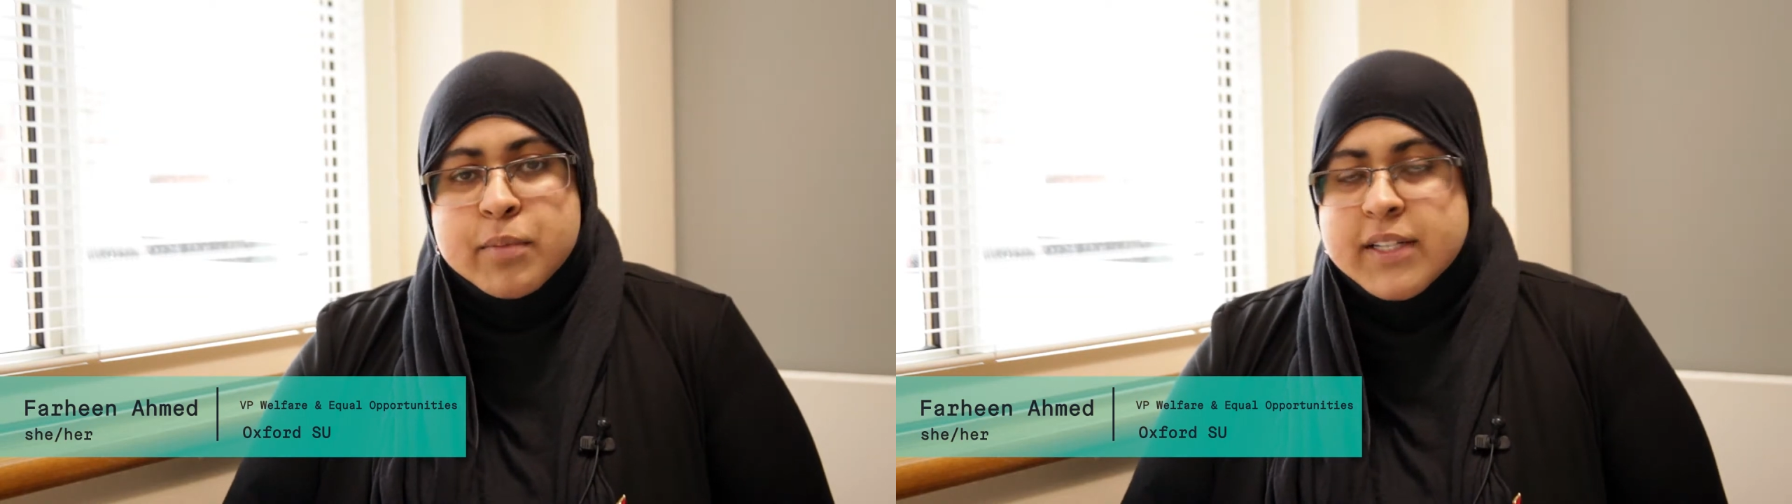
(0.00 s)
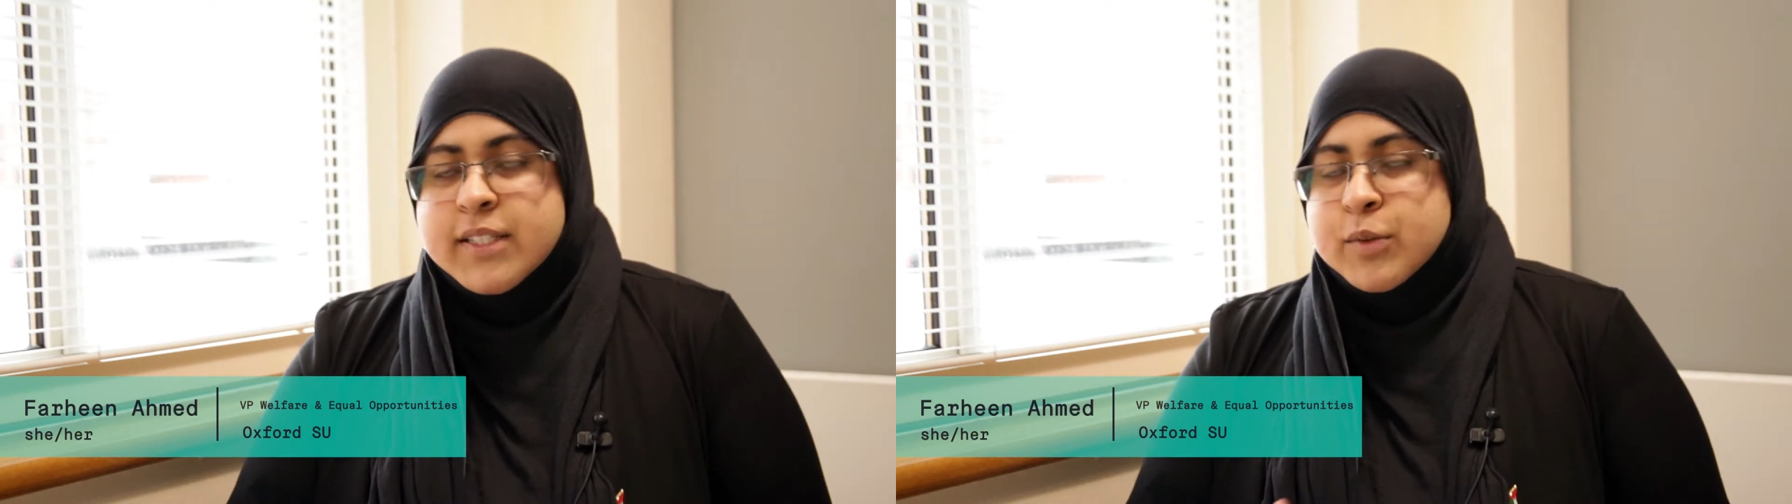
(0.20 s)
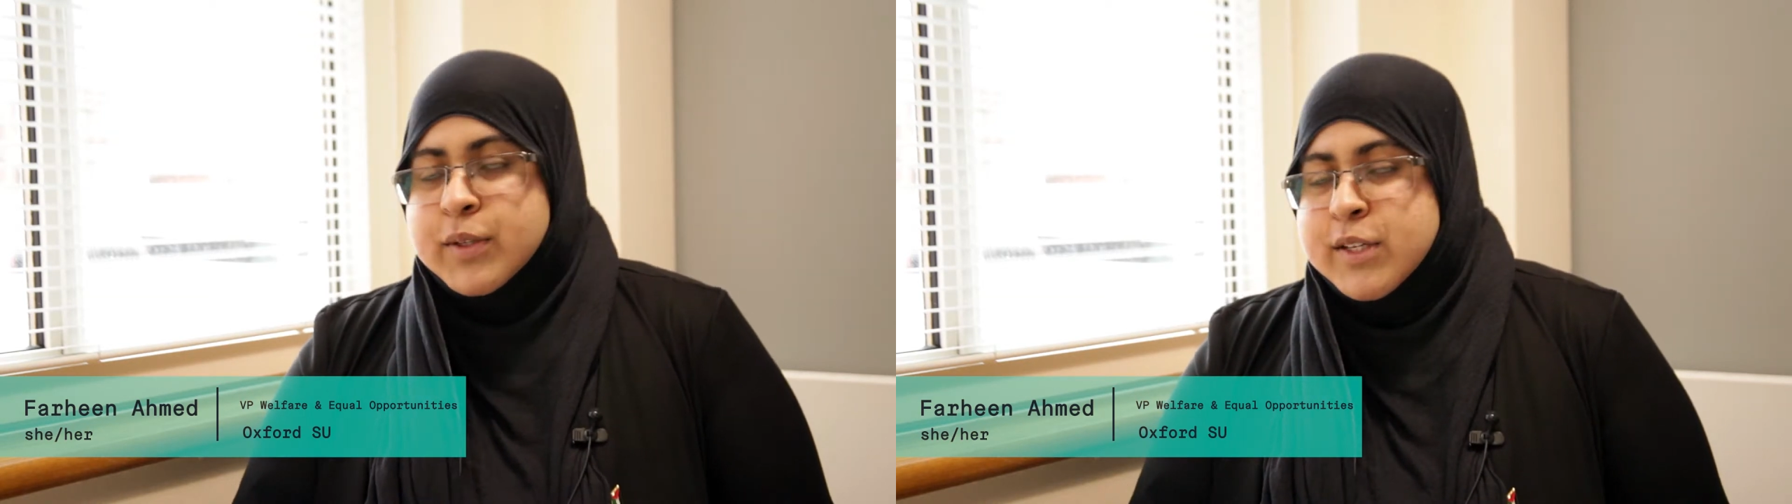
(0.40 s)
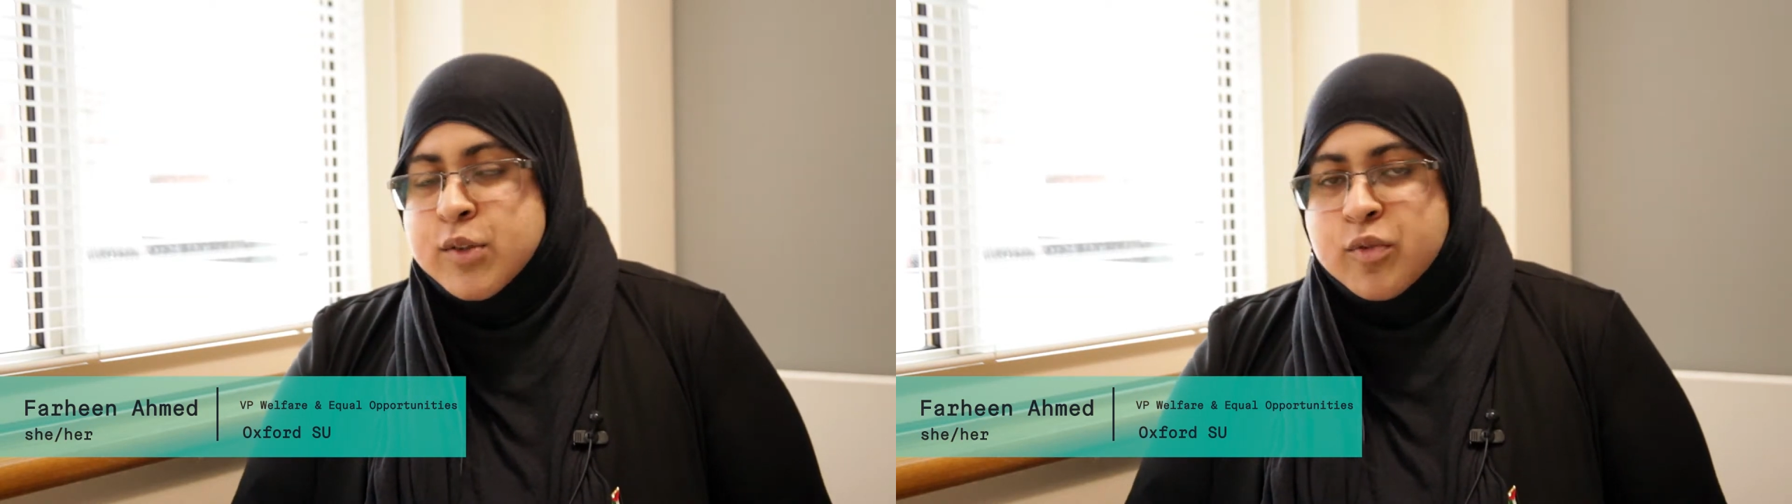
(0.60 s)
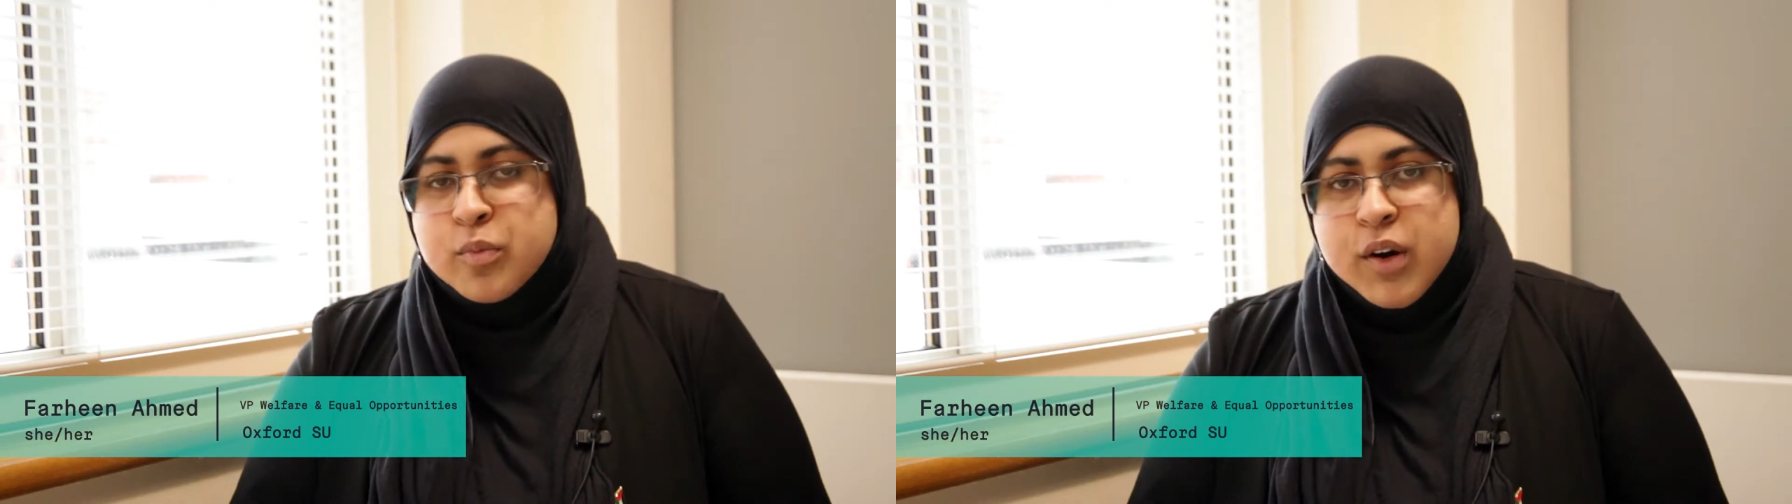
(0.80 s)
political
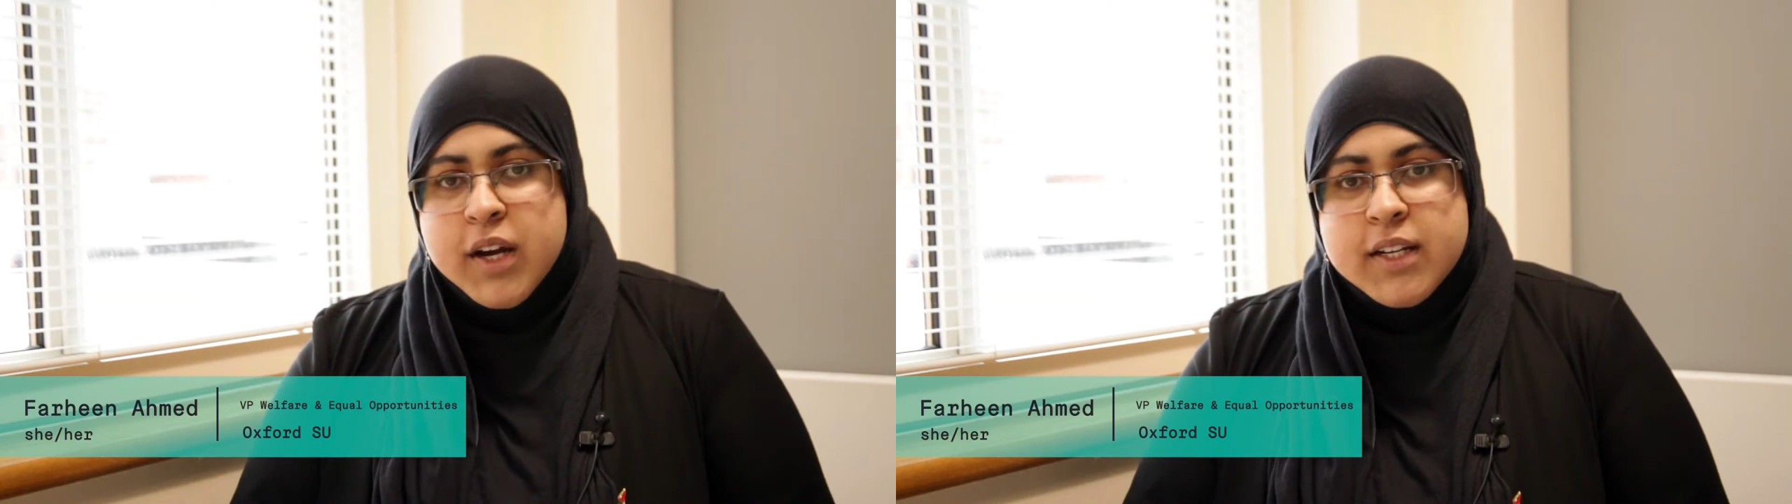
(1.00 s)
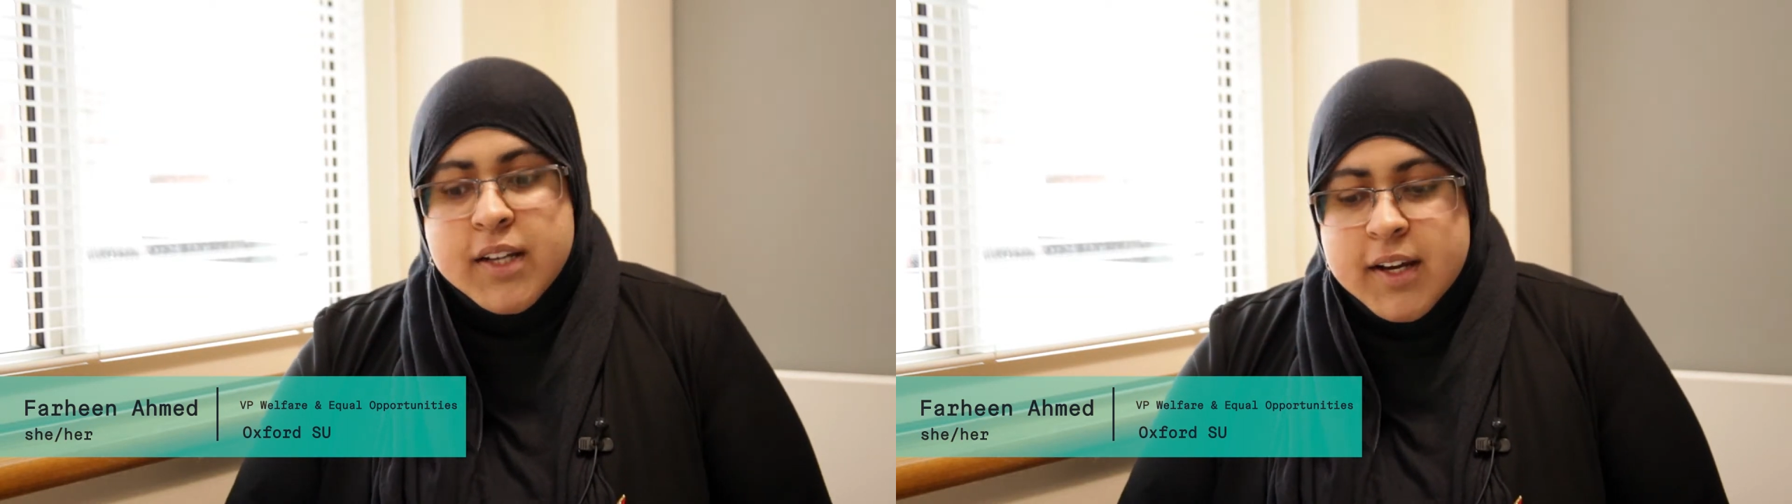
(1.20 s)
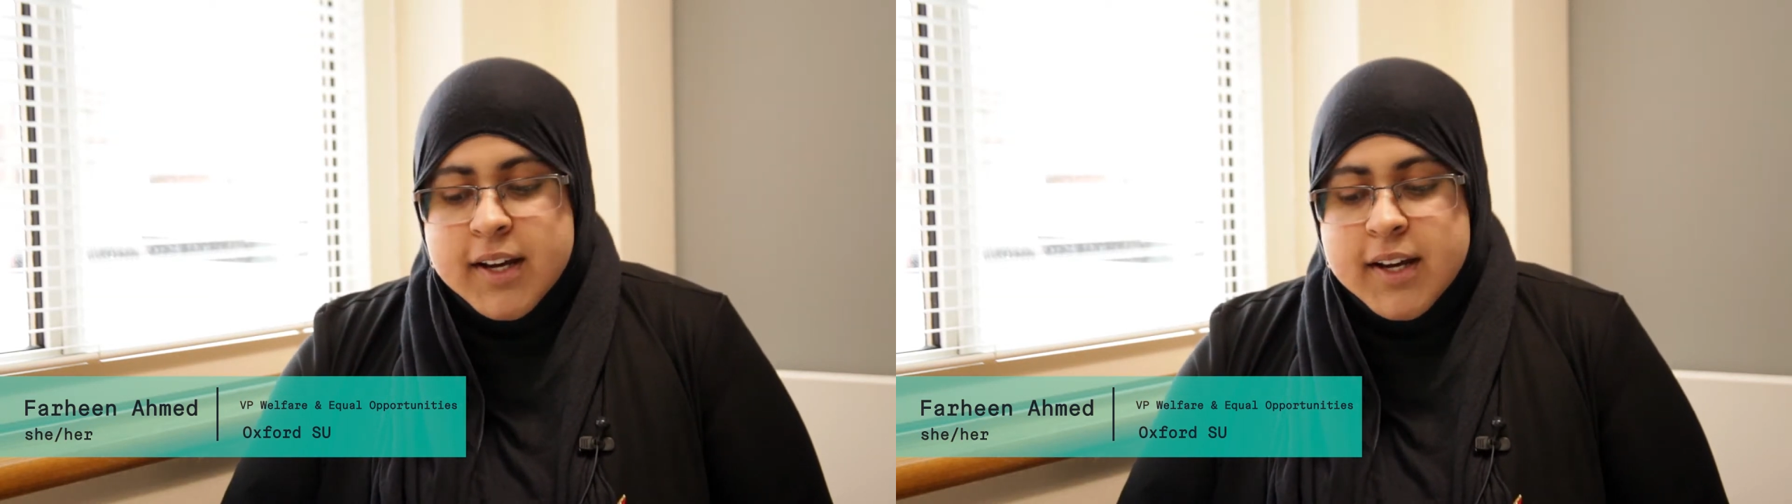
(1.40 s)
nature of Pride,